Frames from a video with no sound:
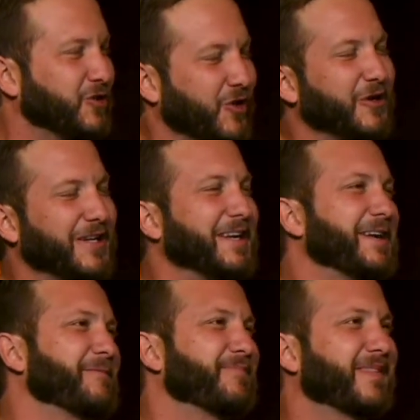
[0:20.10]

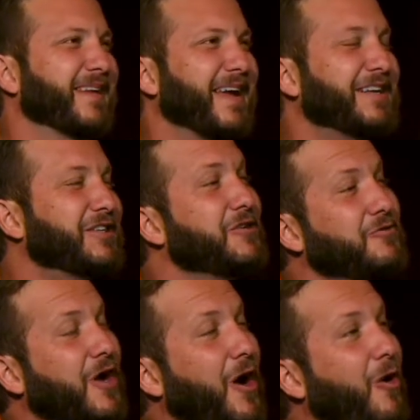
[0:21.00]
turkey. And do you
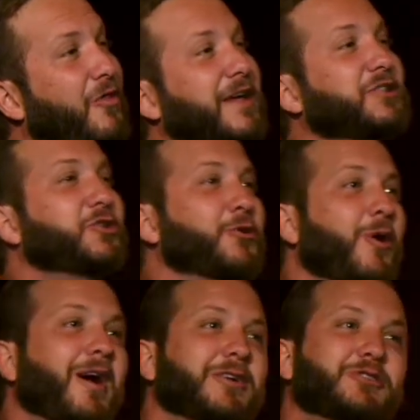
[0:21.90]
know that
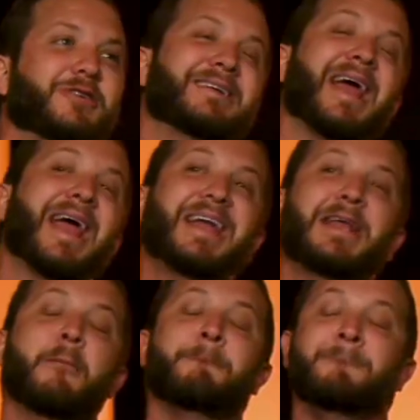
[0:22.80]

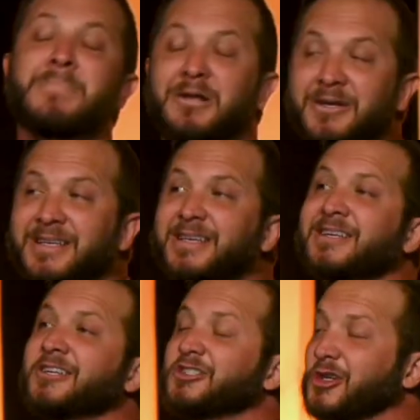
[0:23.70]
280
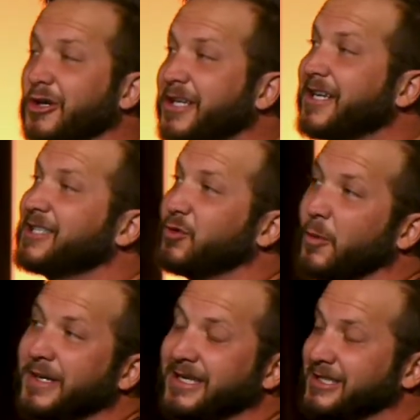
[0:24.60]
million turkeys will
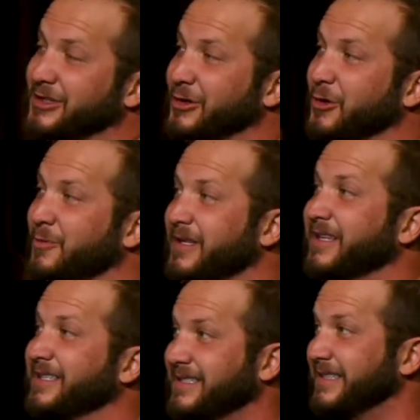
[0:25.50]
be consumed
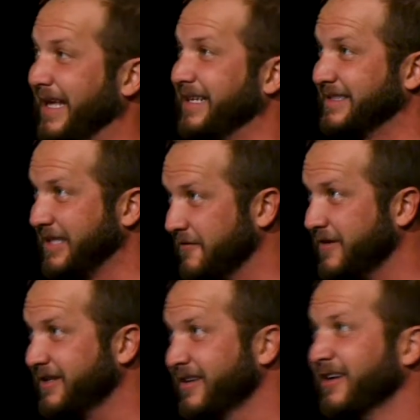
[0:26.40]
this
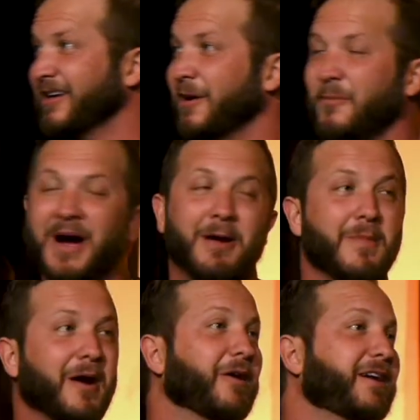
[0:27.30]
Thanksgiving by
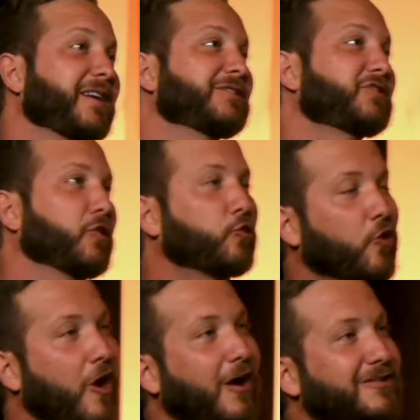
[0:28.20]
Americans
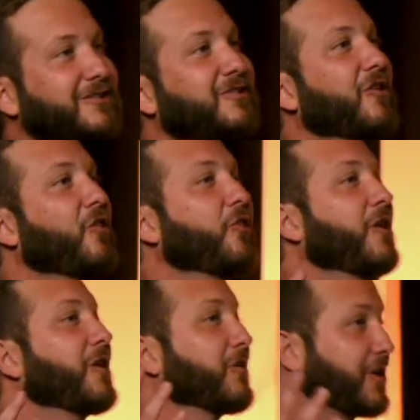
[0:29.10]
across
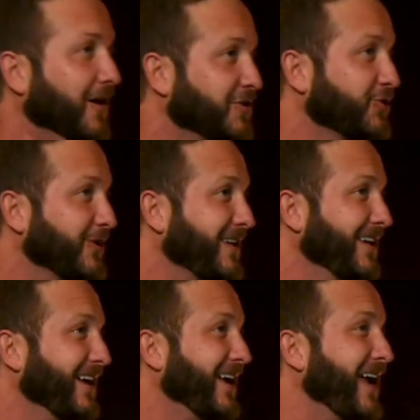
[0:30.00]
the country?
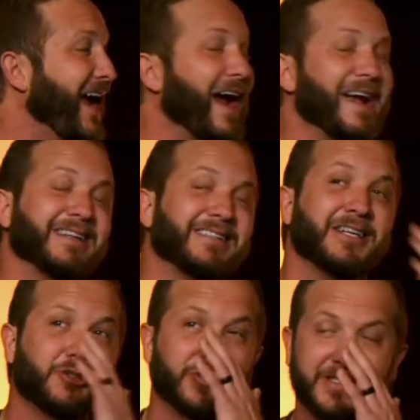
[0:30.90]
And it's
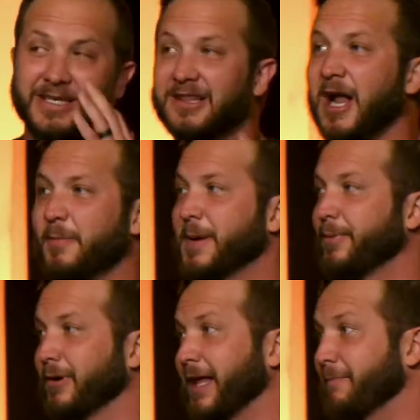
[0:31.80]
interesting, a lot of
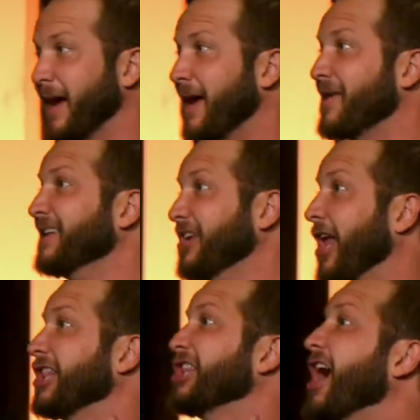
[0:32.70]
people are like, man, that's
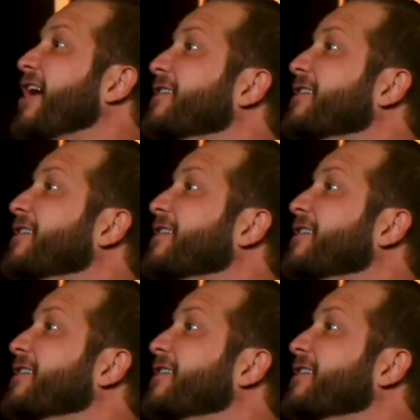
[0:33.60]
a lot